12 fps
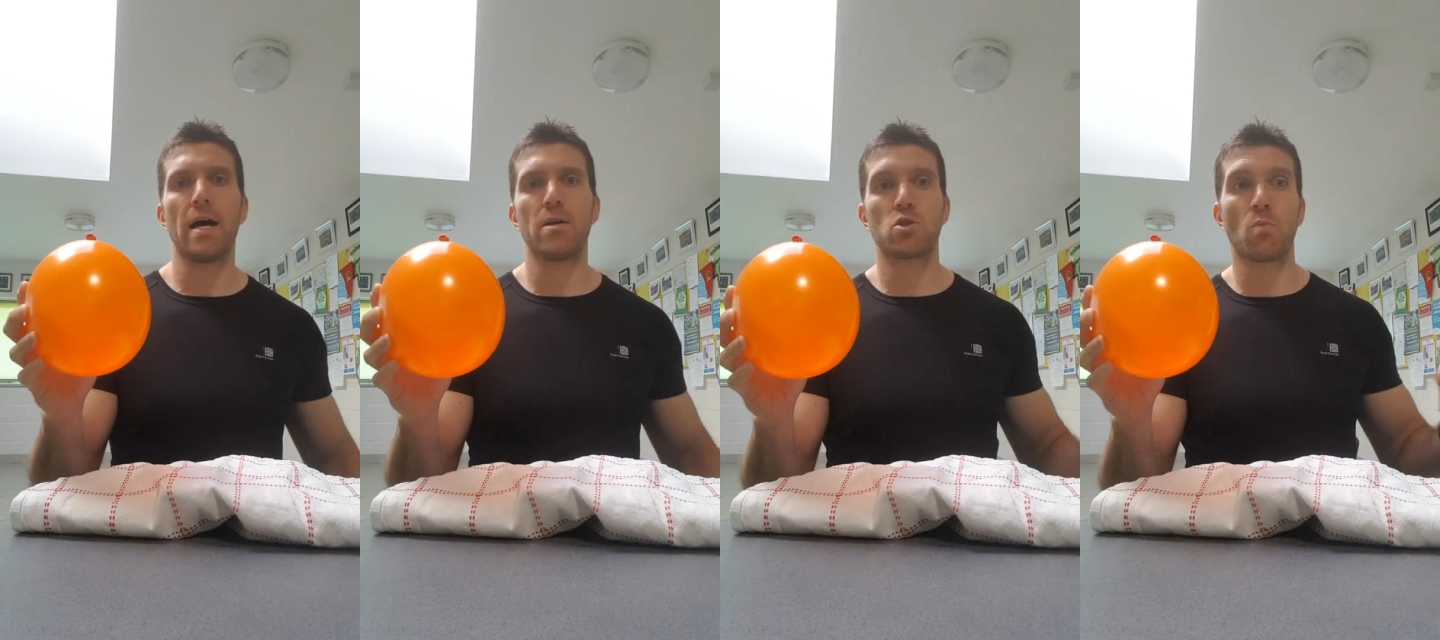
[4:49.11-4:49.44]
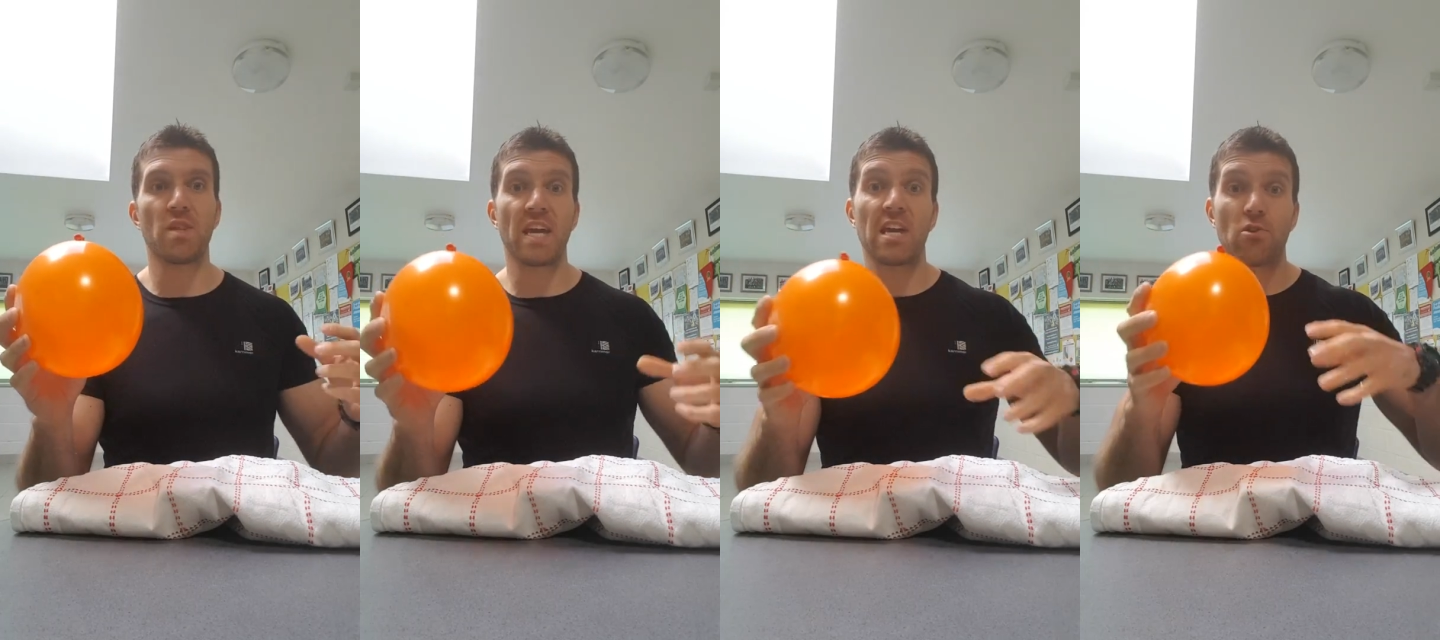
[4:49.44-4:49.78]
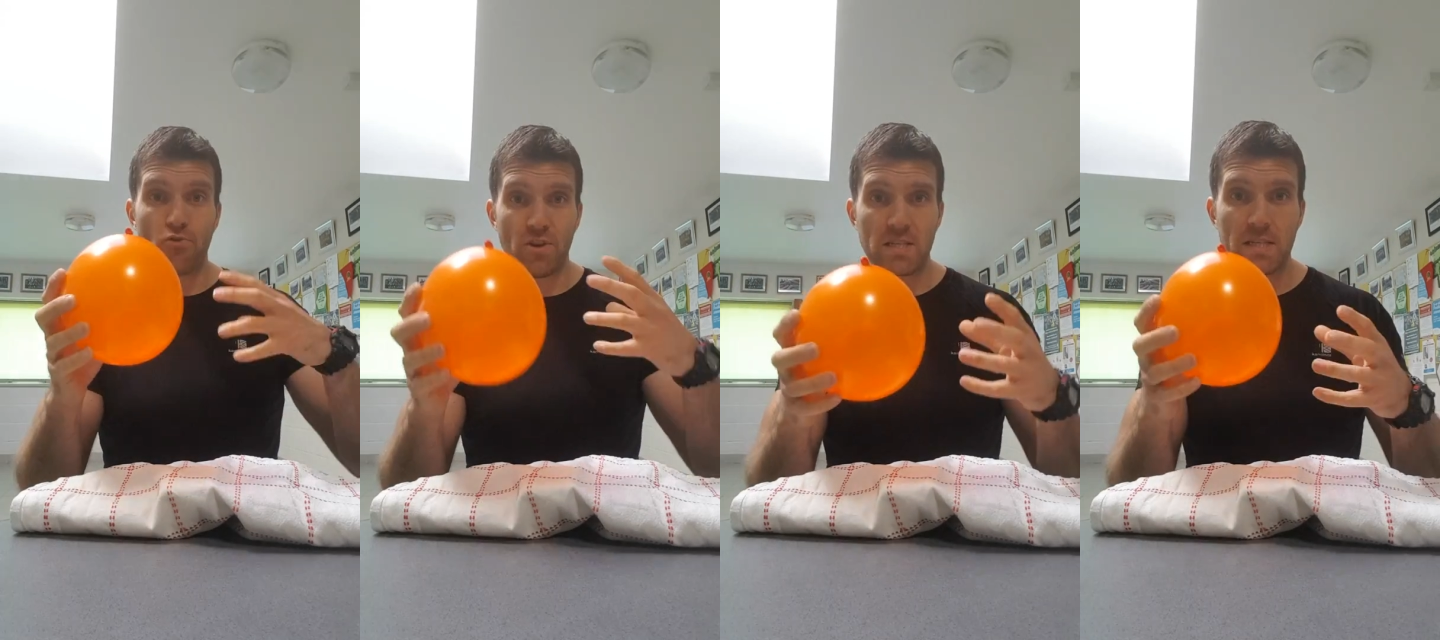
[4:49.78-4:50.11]
someone that
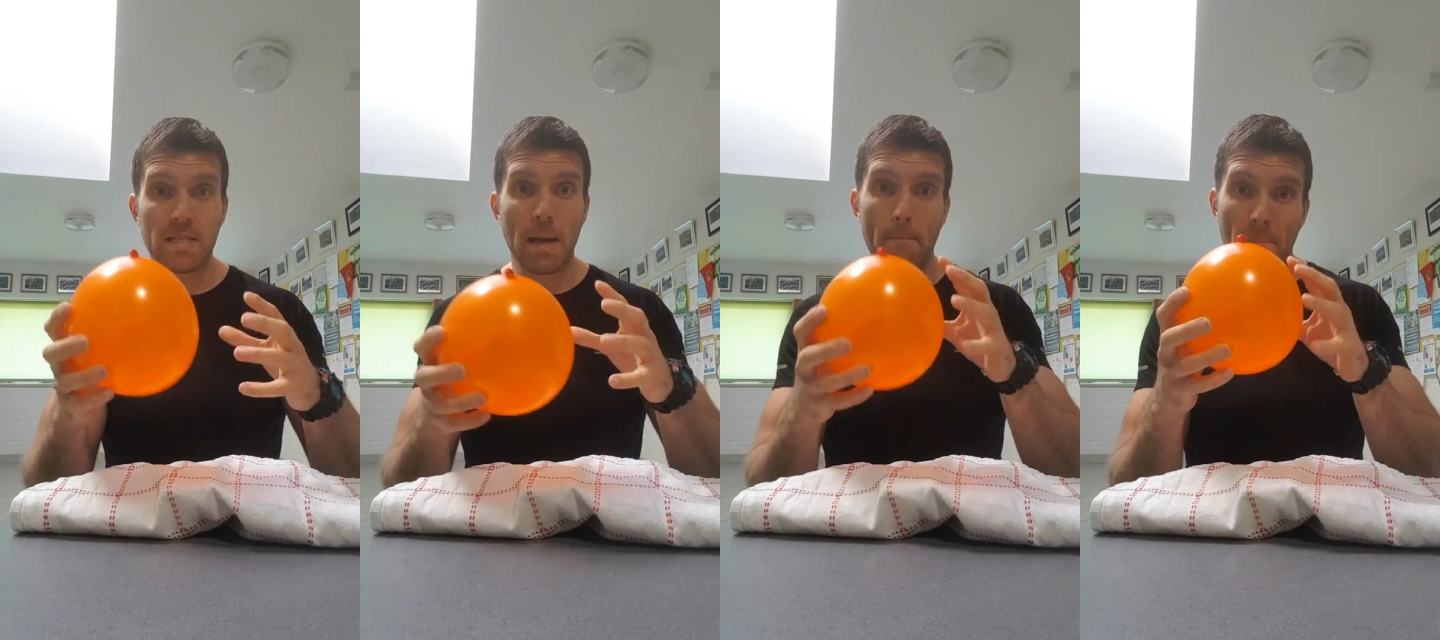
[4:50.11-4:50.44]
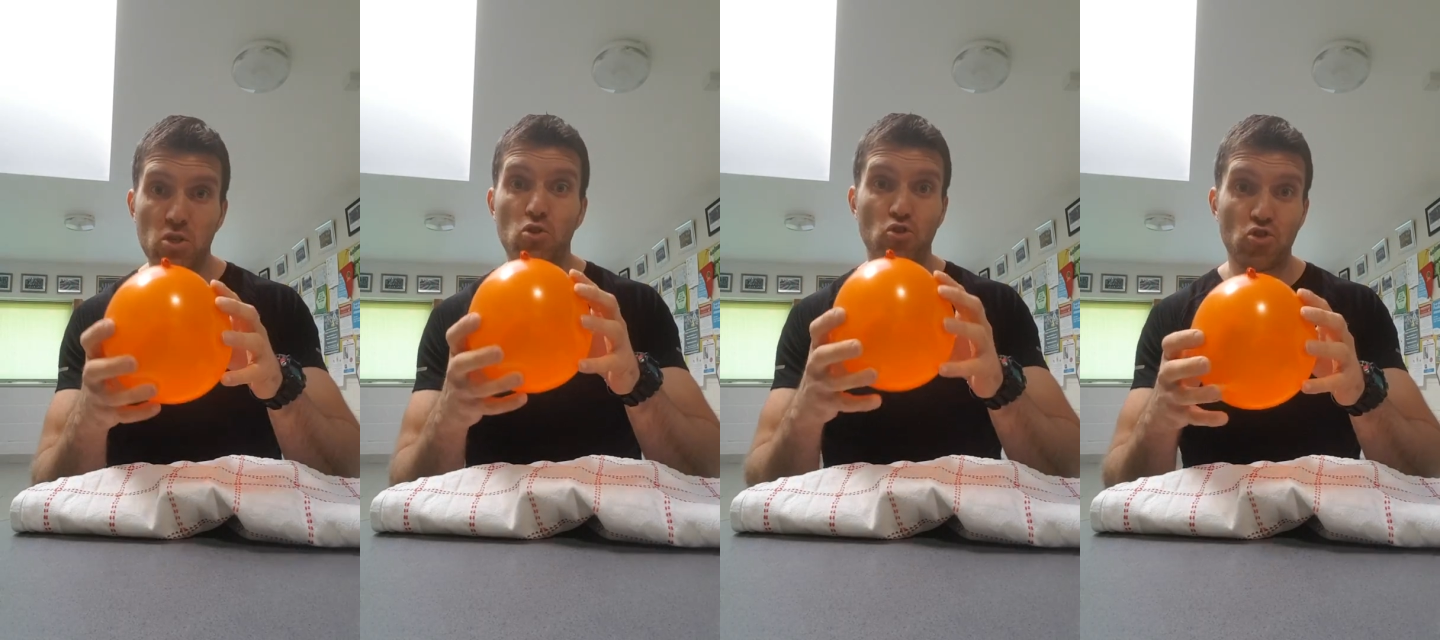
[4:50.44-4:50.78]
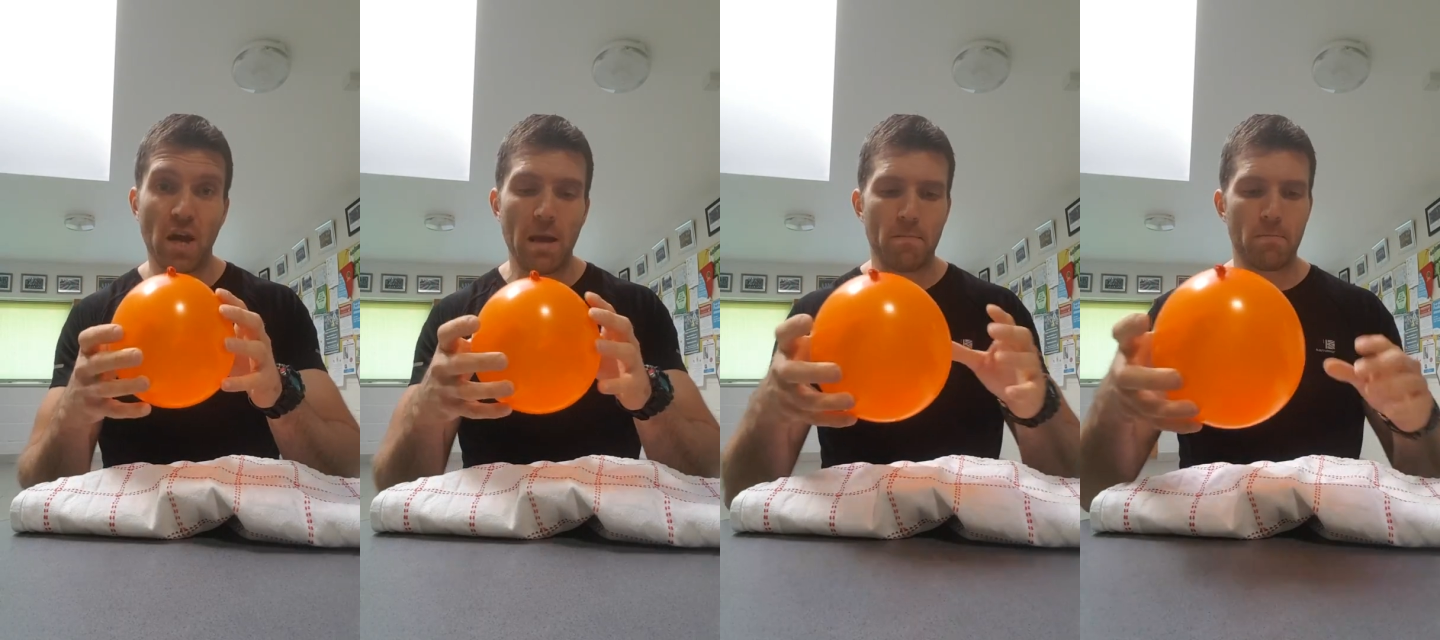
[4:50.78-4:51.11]
increases their muscle
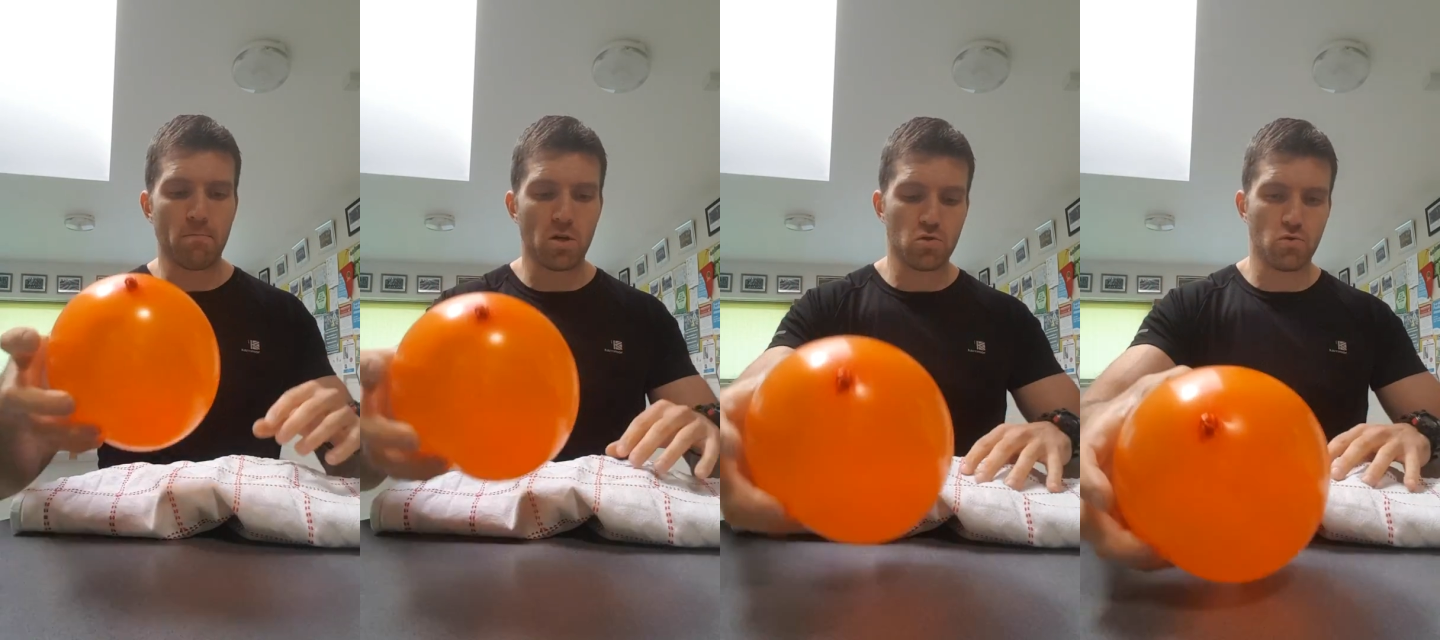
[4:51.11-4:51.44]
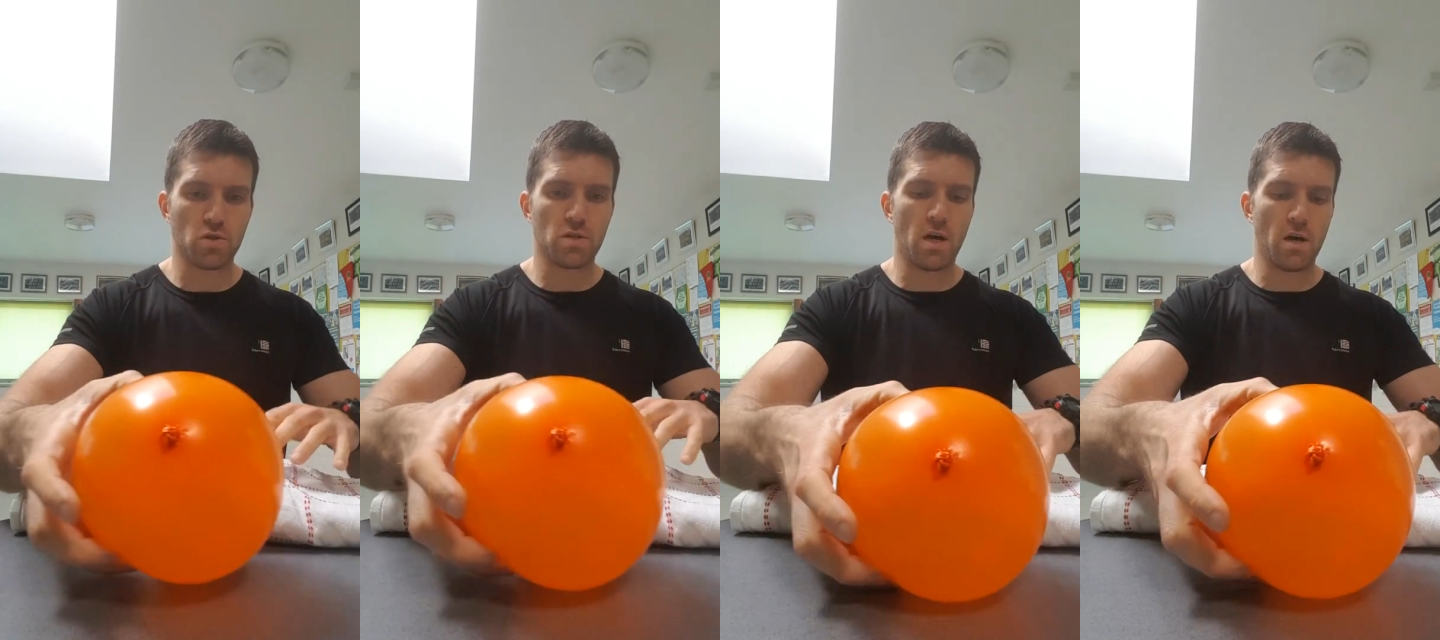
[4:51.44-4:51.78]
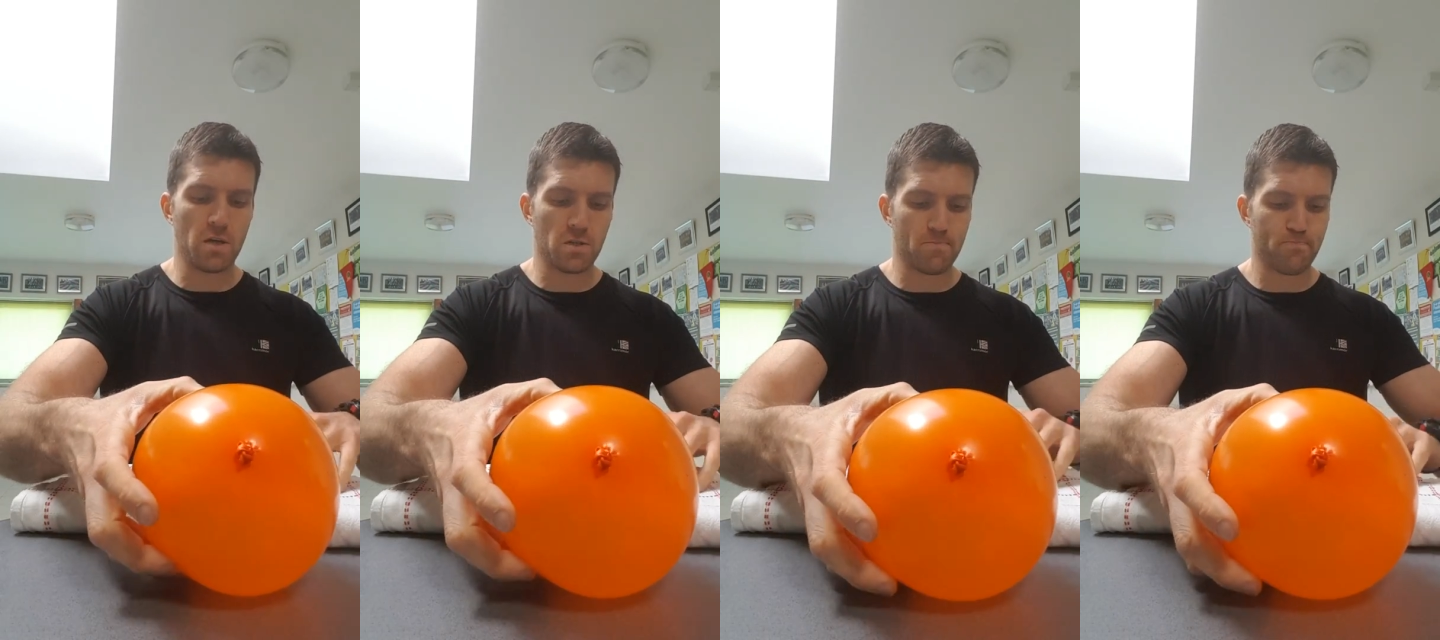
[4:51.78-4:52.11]
shape and muscle
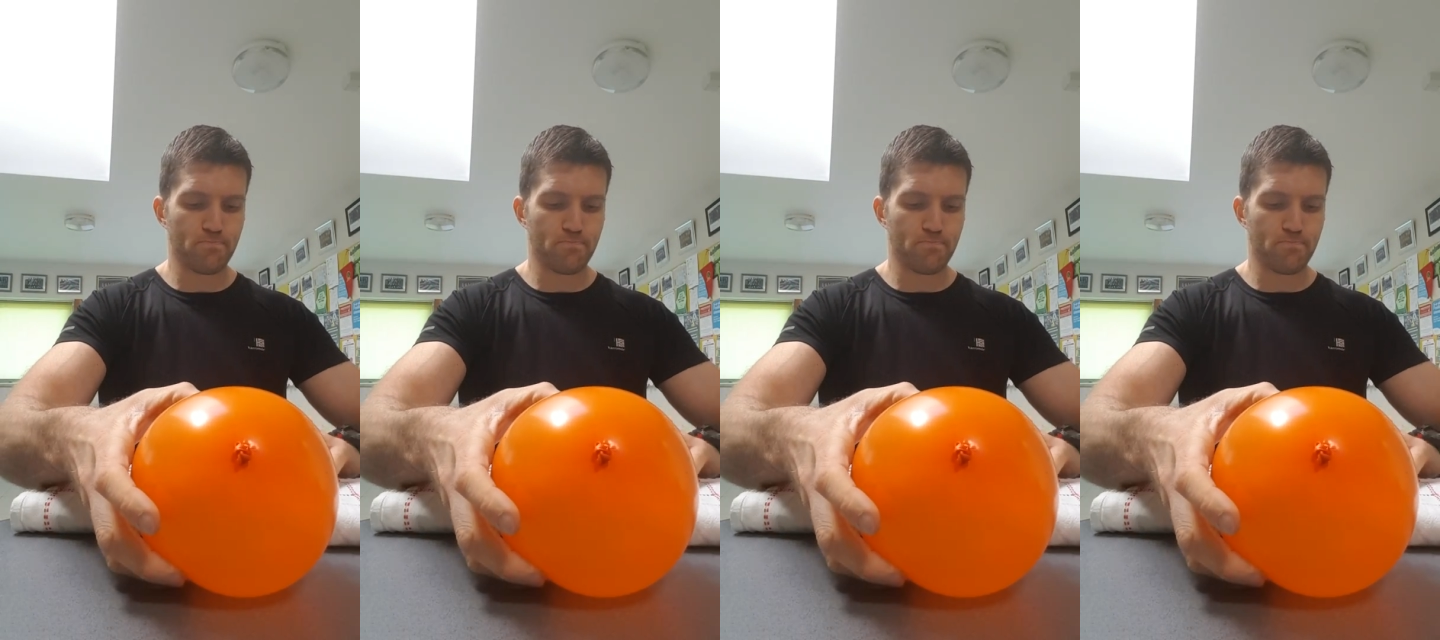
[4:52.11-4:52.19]
size.